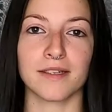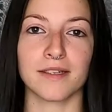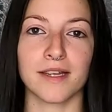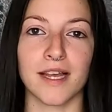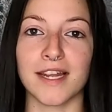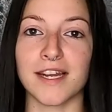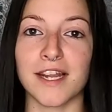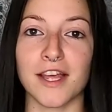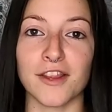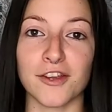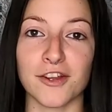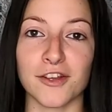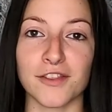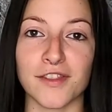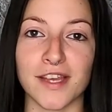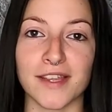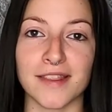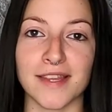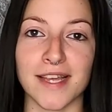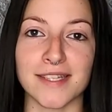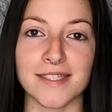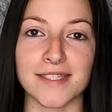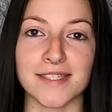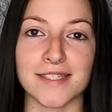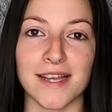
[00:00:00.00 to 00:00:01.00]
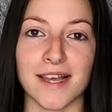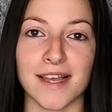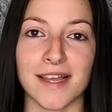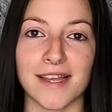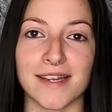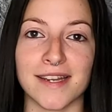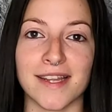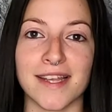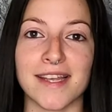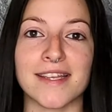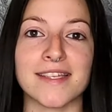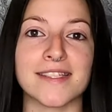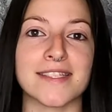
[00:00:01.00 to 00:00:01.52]
Another thing that's done
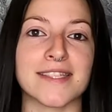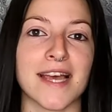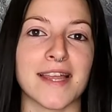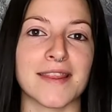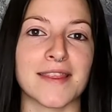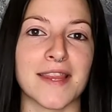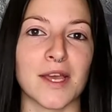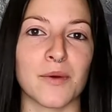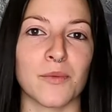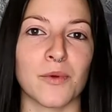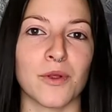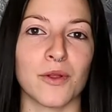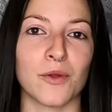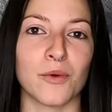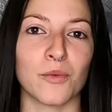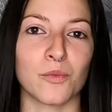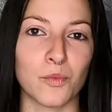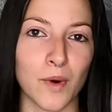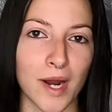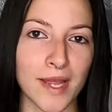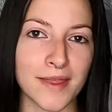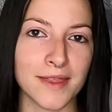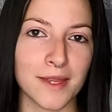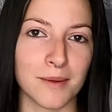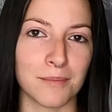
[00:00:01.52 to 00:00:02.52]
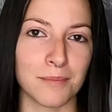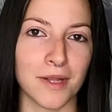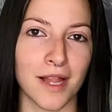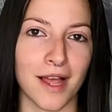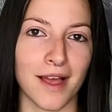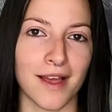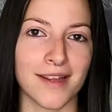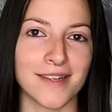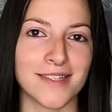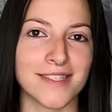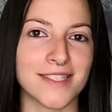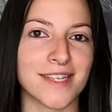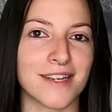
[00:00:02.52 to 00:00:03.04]
is that they will rent the
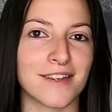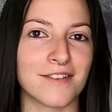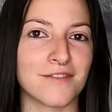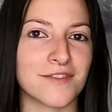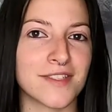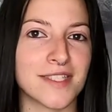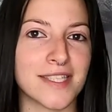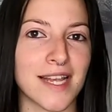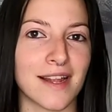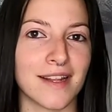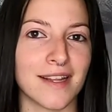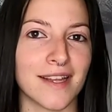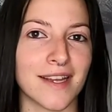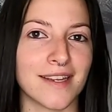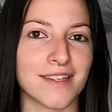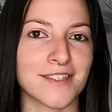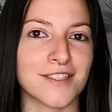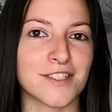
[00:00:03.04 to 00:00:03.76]
plot instead of sell it.